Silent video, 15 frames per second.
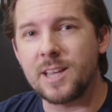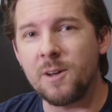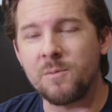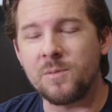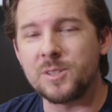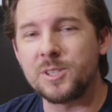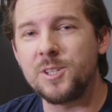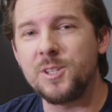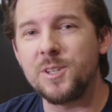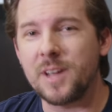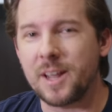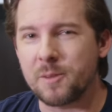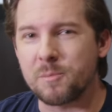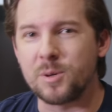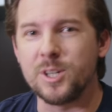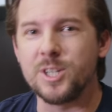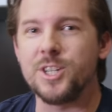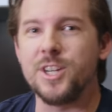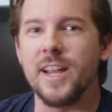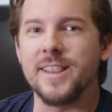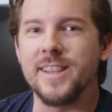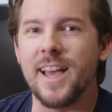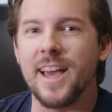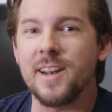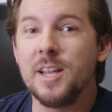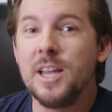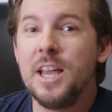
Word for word: helpful to you. I'd appreciate that.